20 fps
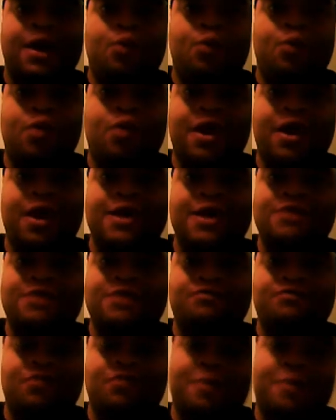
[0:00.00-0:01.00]
would
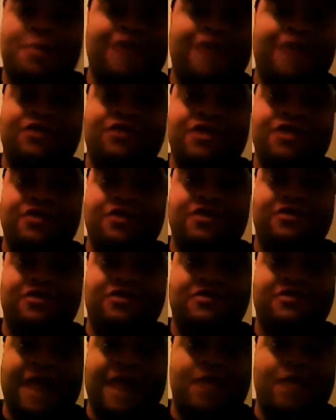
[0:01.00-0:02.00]
basically just
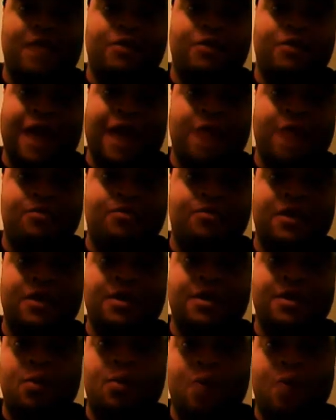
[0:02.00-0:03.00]
stand on the apron
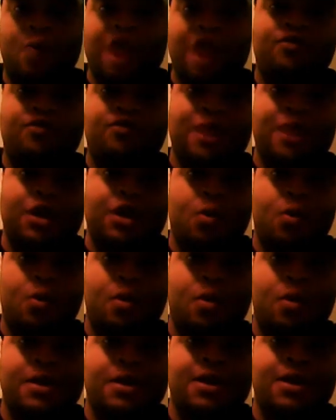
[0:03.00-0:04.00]
and watch Randy
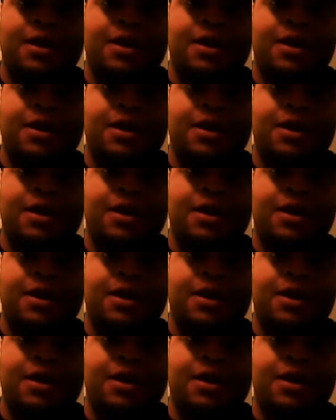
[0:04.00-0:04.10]
Orton